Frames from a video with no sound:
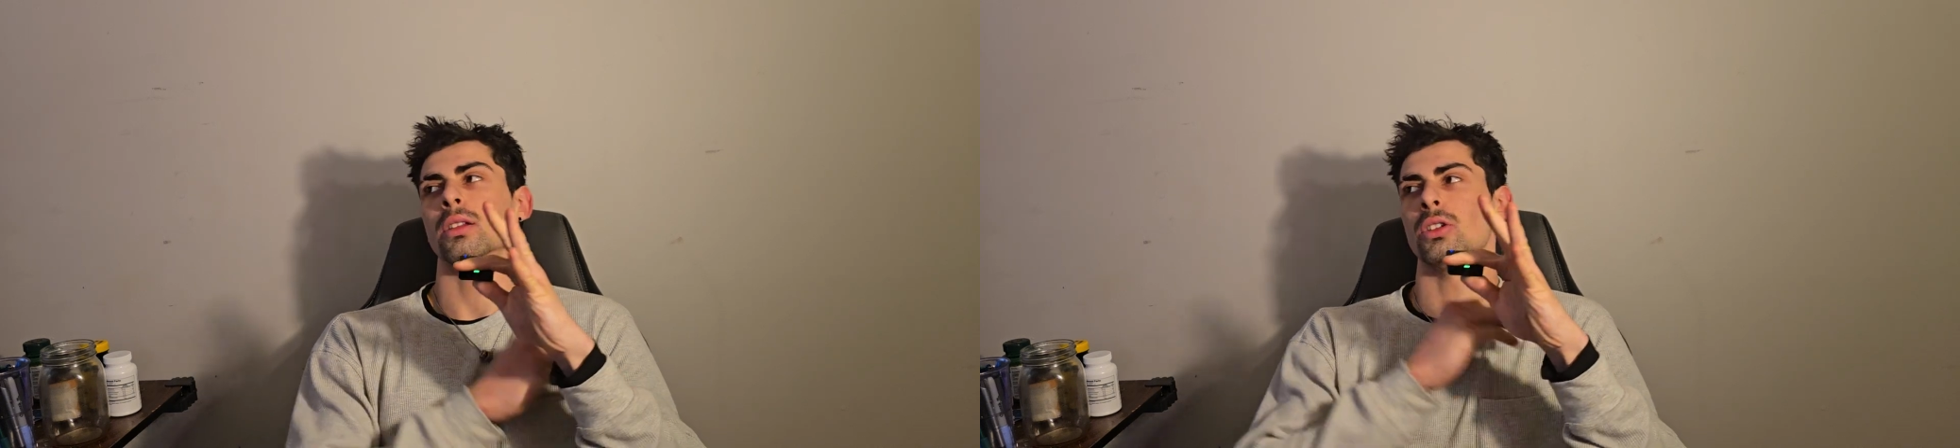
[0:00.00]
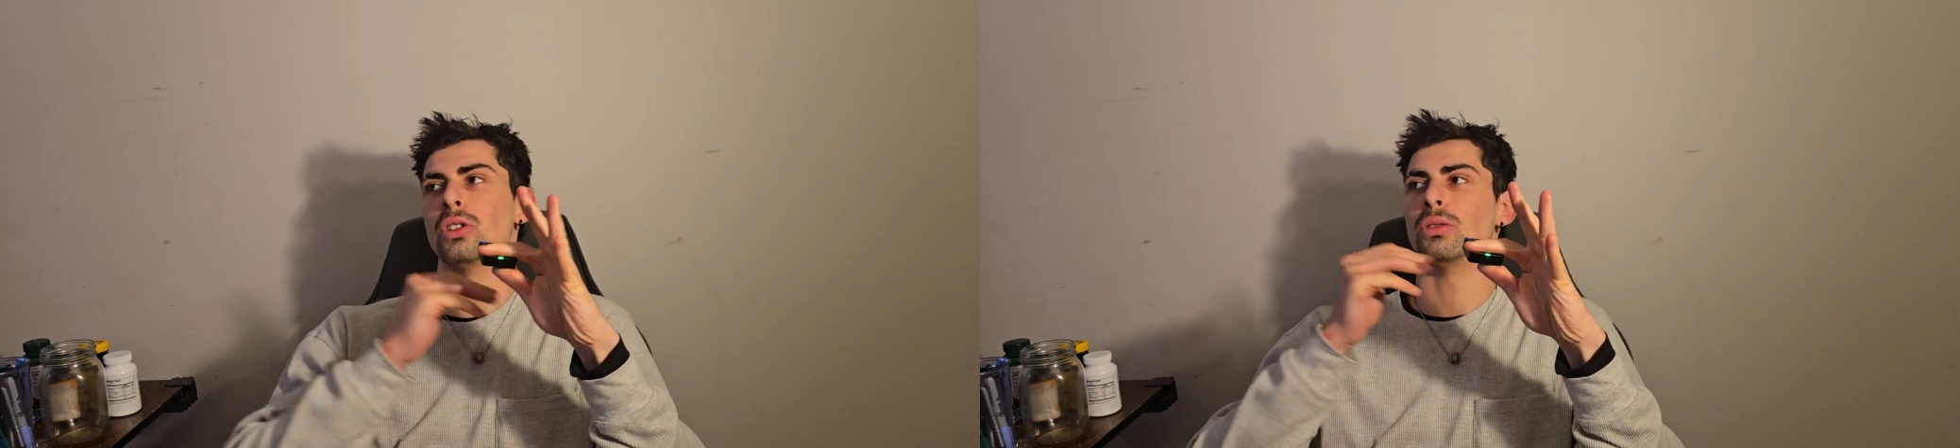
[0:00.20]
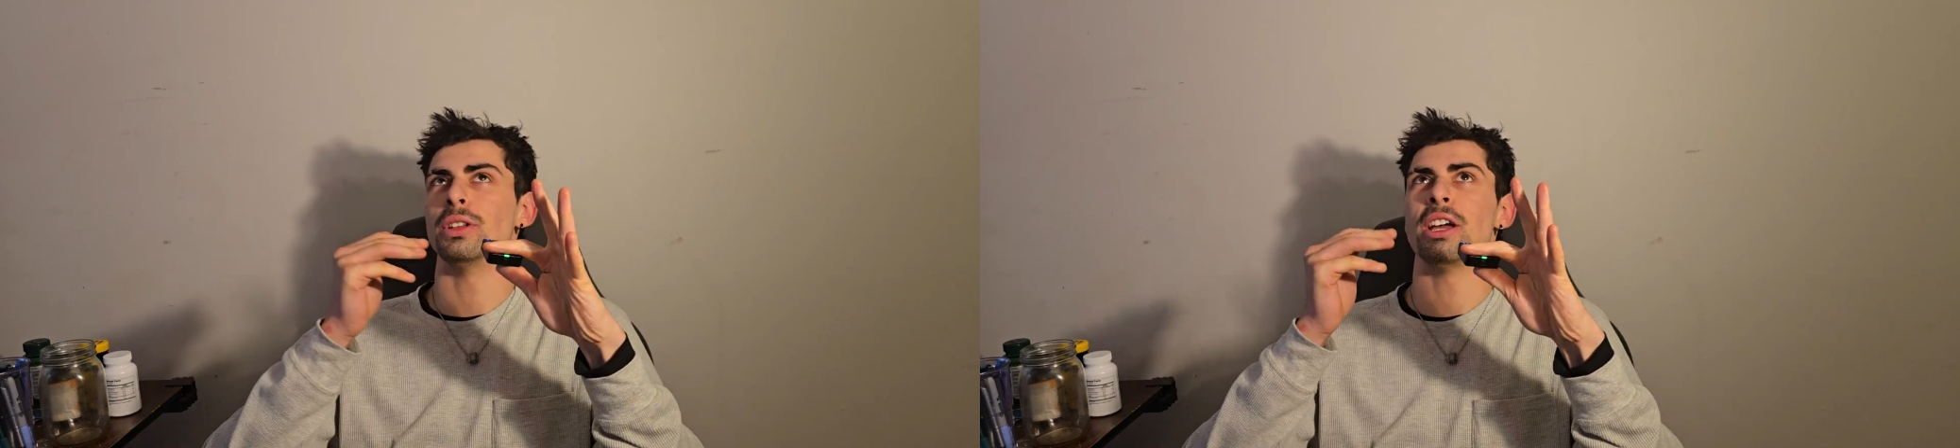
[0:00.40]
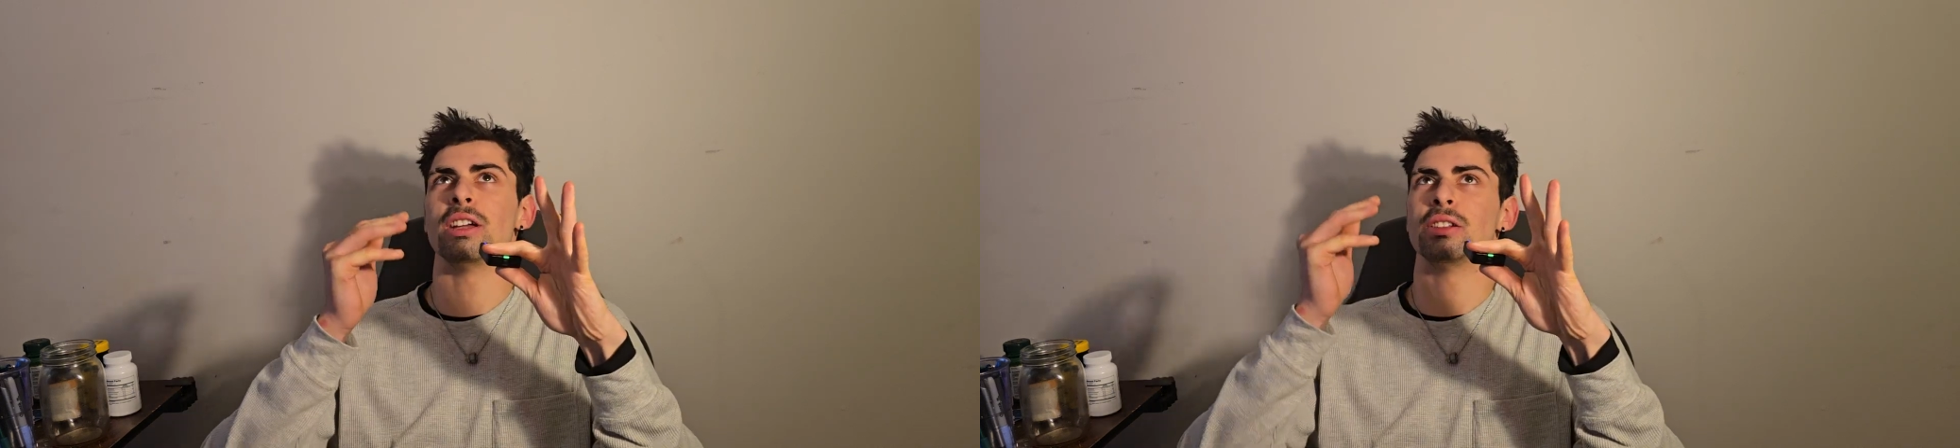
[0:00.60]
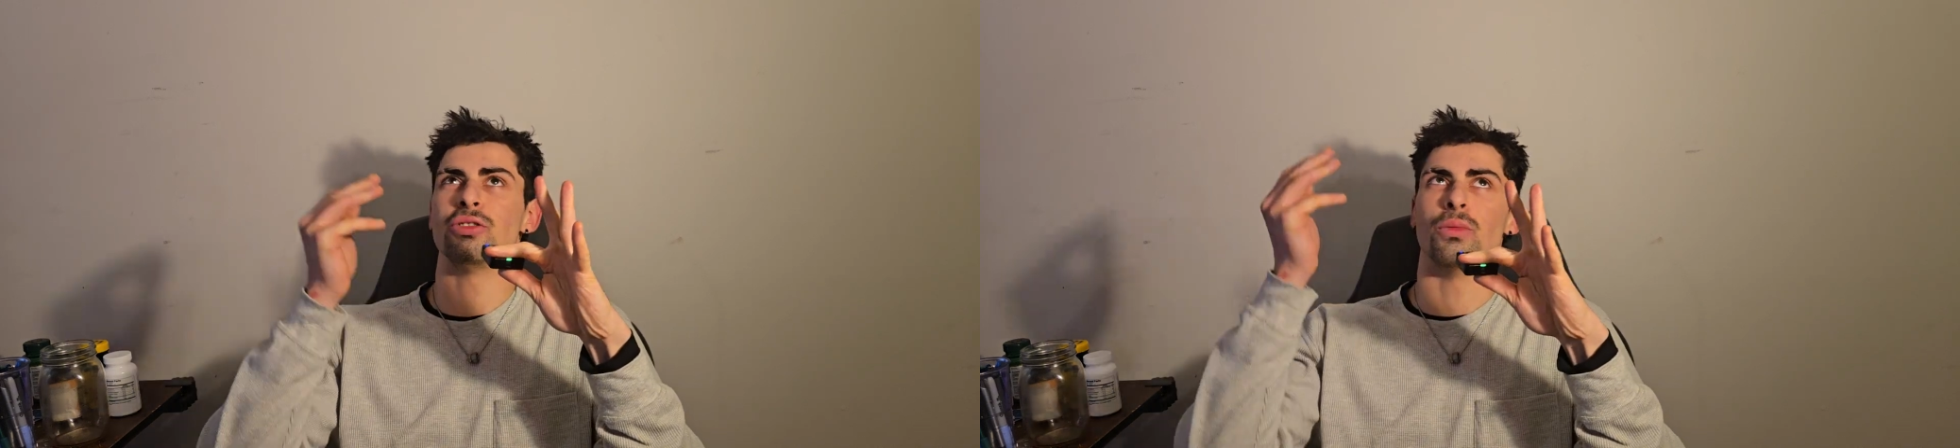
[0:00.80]
the old
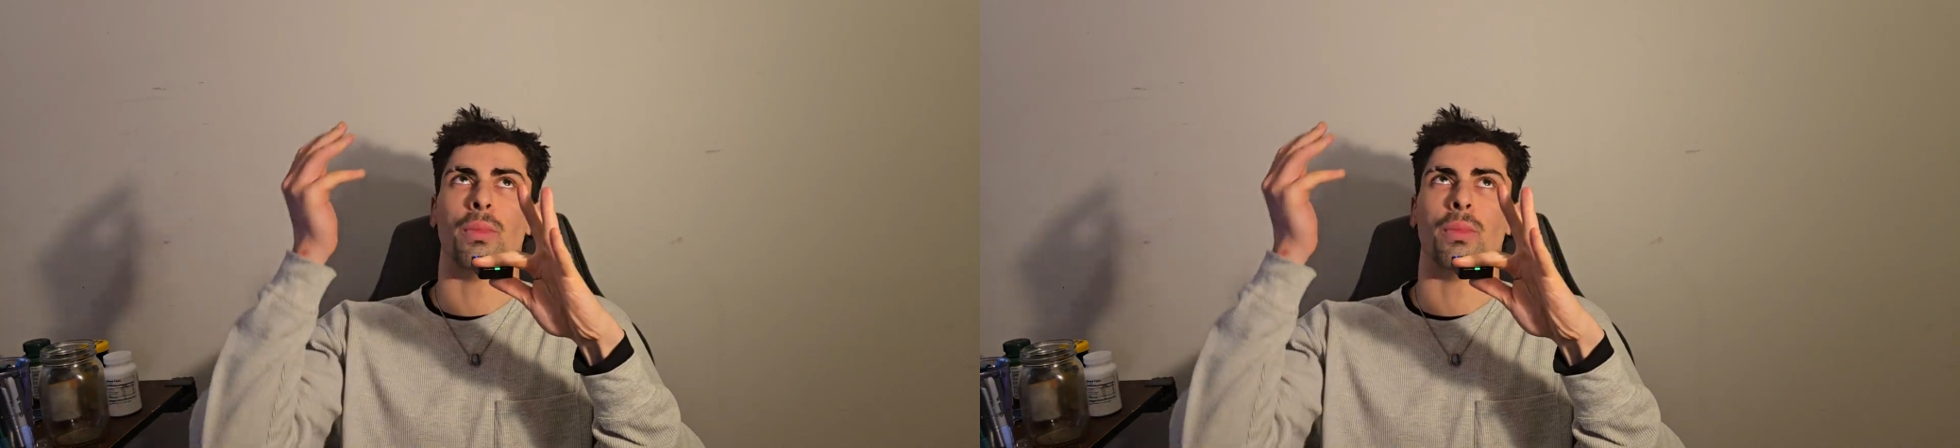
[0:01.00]
days, you're